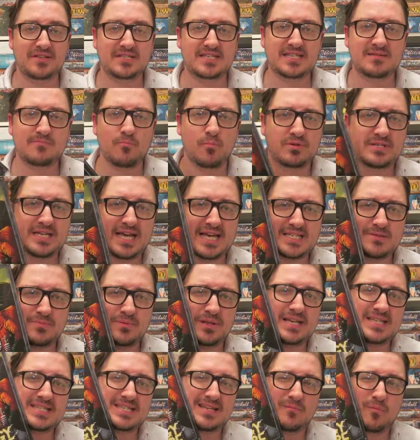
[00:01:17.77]
This takes
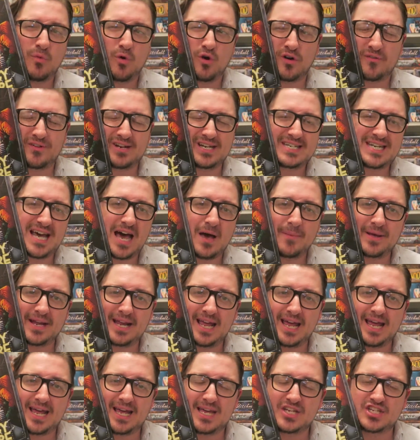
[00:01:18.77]
place in more of an atomic
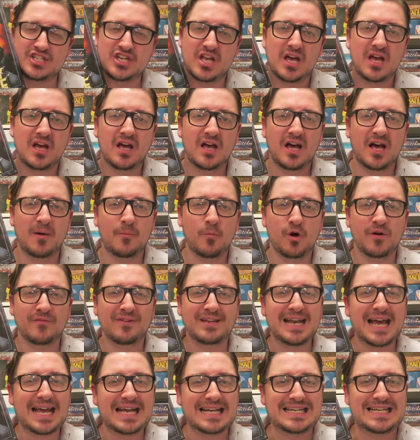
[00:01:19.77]
age, more of
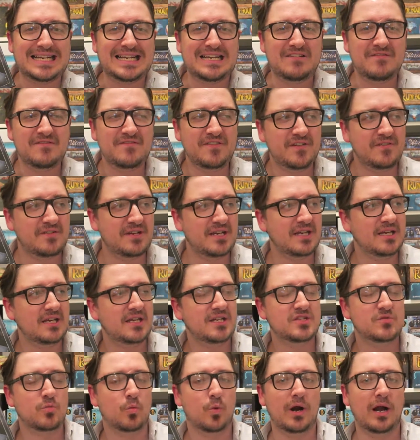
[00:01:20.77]
a
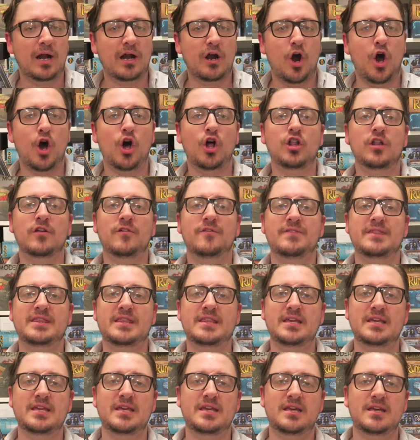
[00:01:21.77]
1950s, where all of
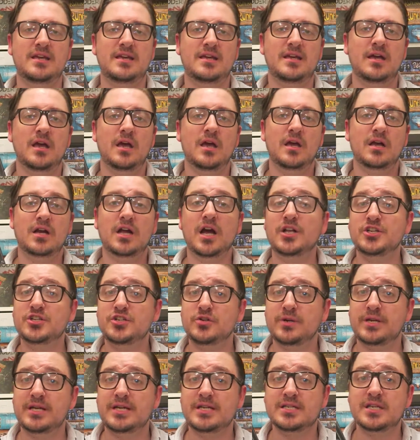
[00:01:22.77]
the
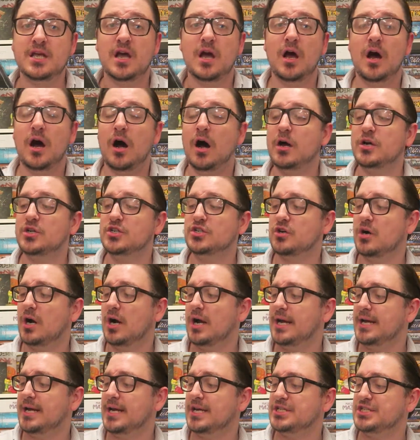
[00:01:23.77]
countries are
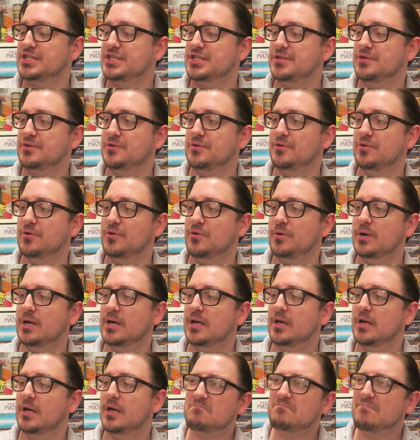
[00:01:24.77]
trying to,
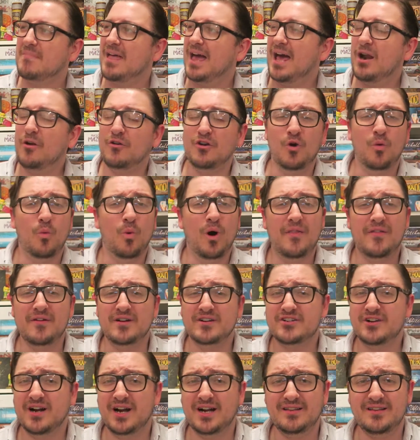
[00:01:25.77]
I don't know what
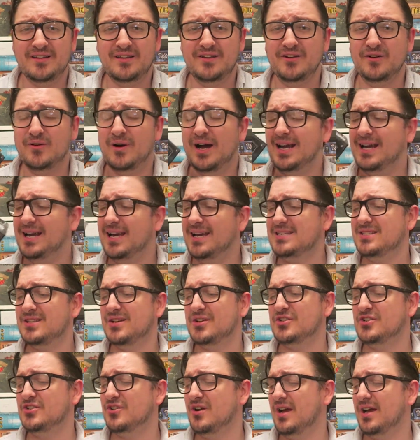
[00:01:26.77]
they're trying to do. I guess
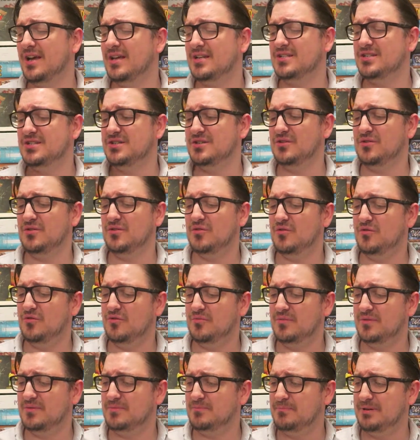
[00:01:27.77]
they're trying to